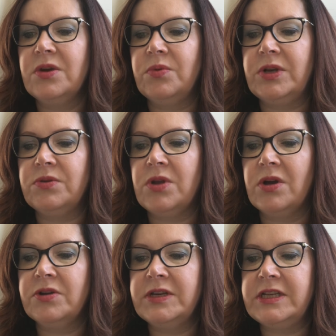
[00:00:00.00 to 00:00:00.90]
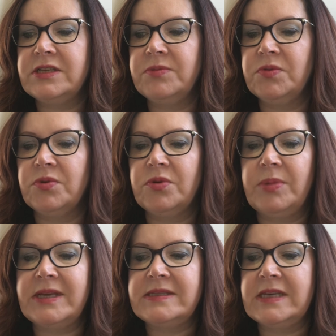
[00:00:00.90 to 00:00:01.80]
We no longer need to be ruled
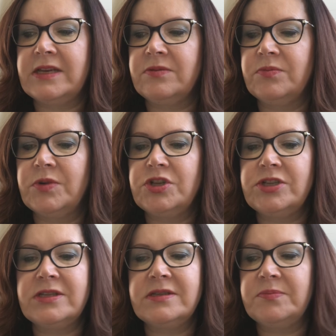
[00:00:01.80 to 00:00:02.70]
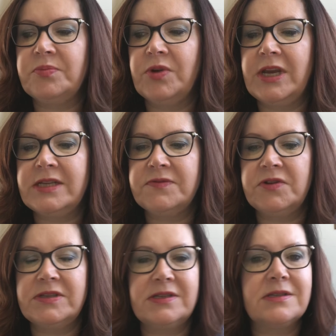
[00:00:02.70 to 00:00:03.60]
by sin. When Jesus prays for
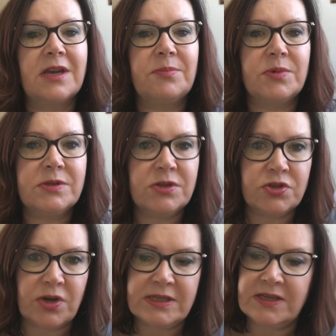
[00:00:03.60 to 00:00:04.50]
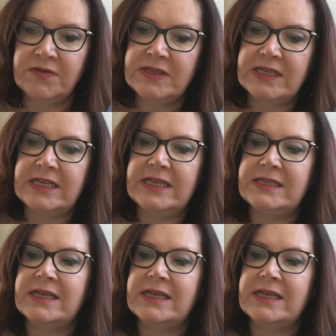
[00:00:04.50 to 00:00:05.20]
his disciples in John 17, he